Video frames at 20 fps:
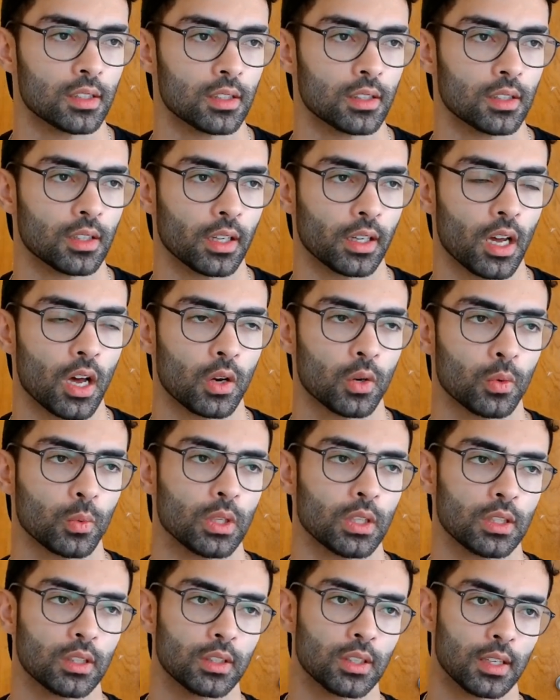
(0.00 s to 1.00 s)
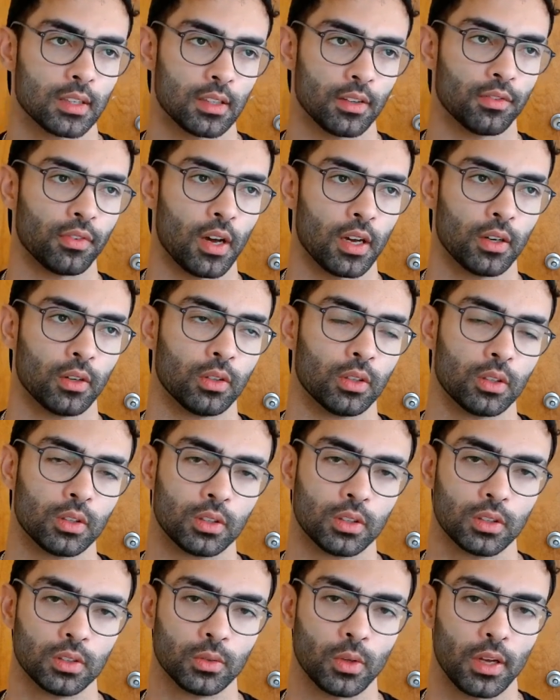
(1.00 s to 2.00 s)
Like, how do we get the final?
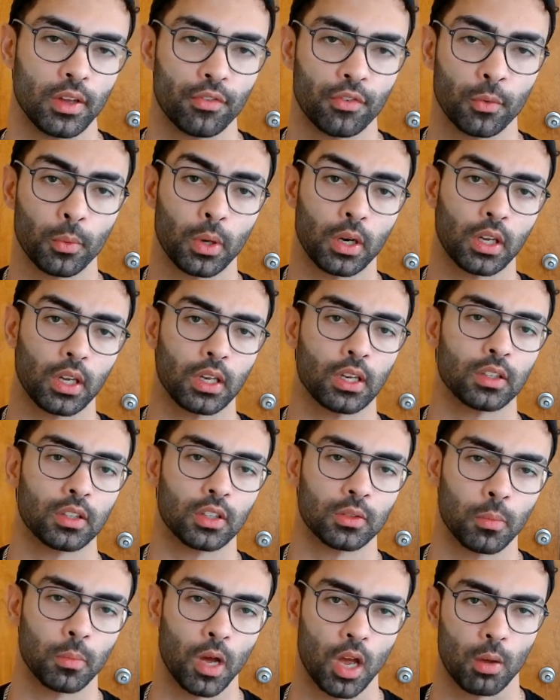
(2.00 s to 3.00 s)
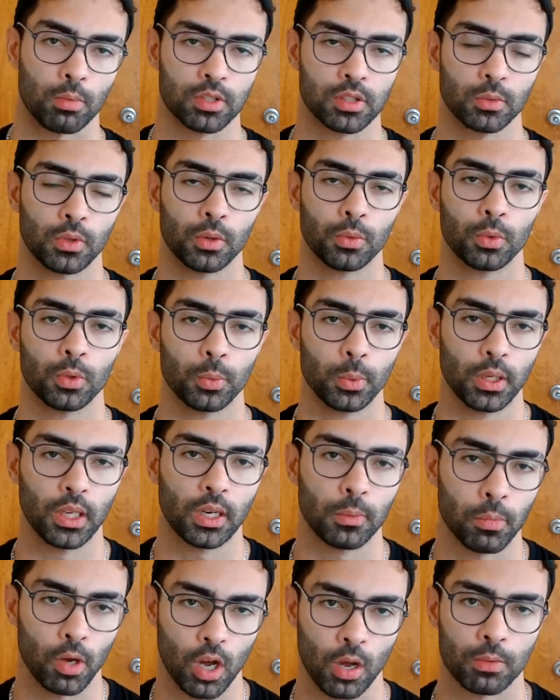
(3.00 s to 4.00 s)
If we want to get a biopsy, where would we get a
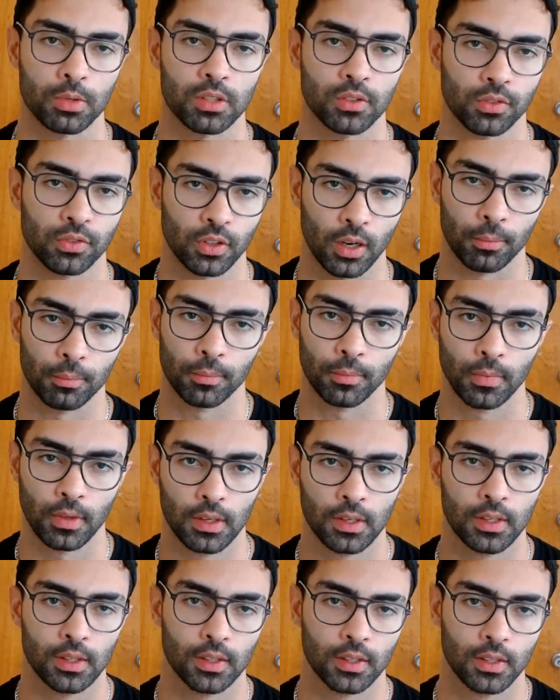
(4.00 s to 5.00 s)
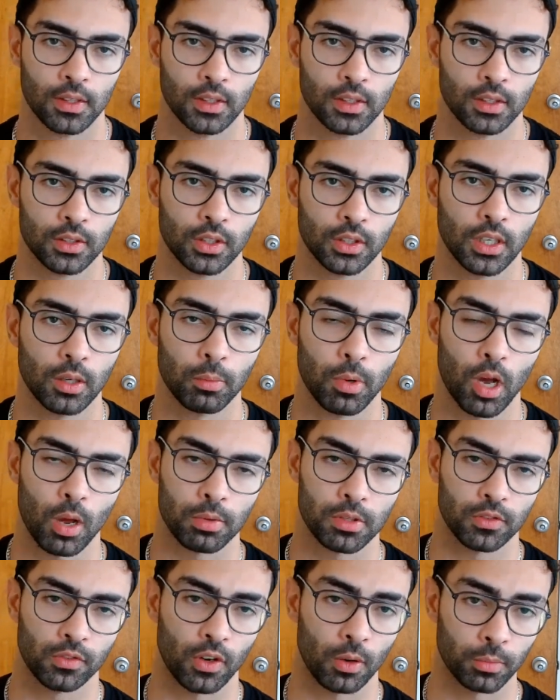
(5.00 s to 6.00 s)
biopsy from? You get a
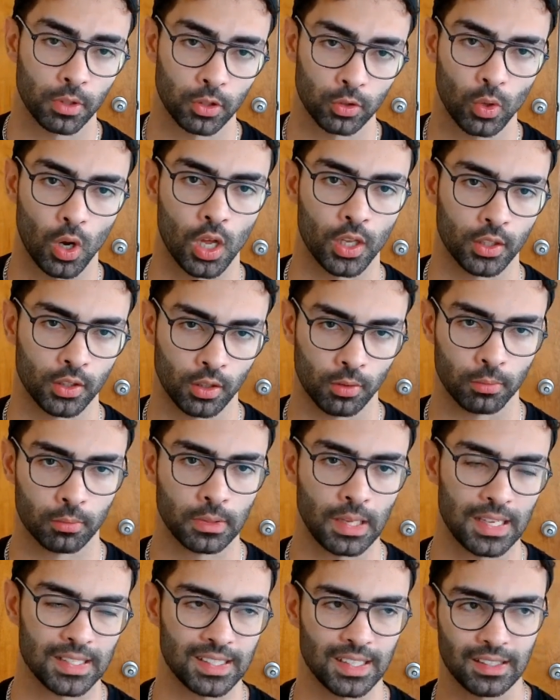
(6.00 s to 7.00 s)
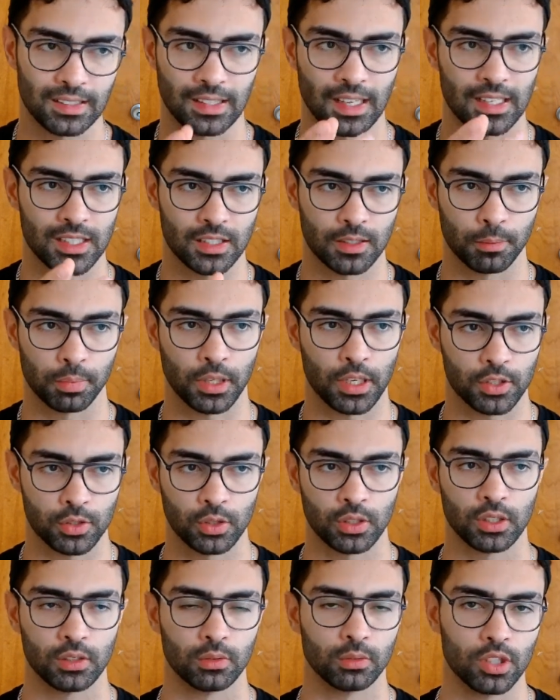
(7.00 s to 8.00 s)
biopsy from the duodenum. That's the place you
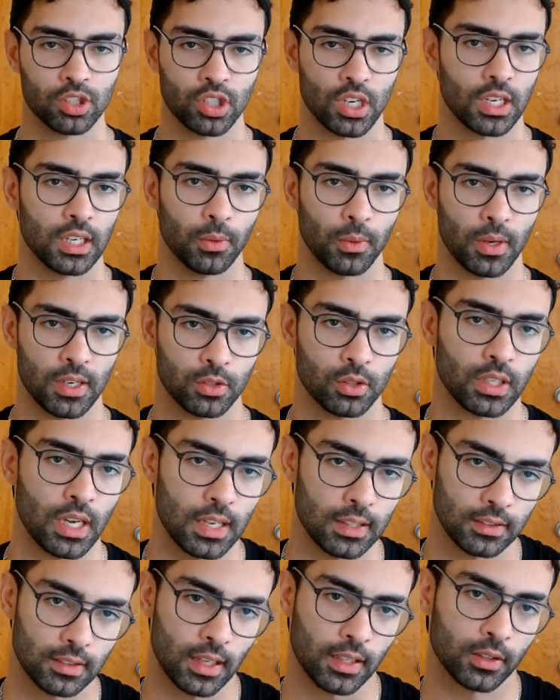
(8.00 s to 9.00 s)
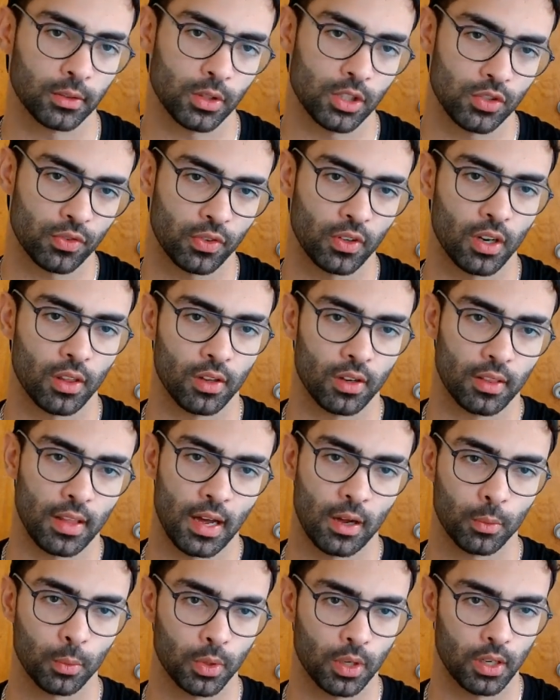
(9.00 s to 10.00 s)
can reach anyways. You can't like reach further
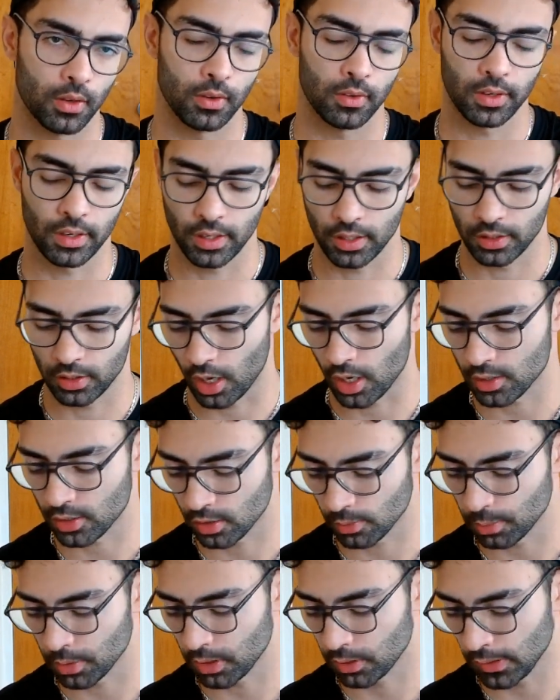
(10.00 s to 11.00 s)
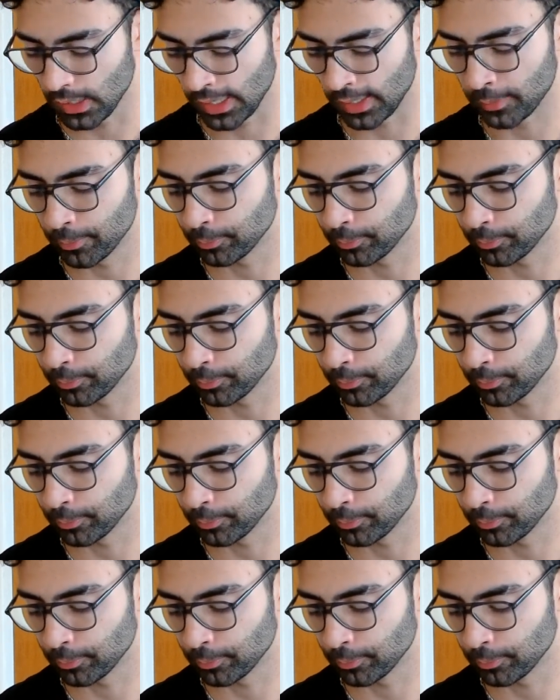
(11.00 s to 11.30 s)
down with an endoscopy, right?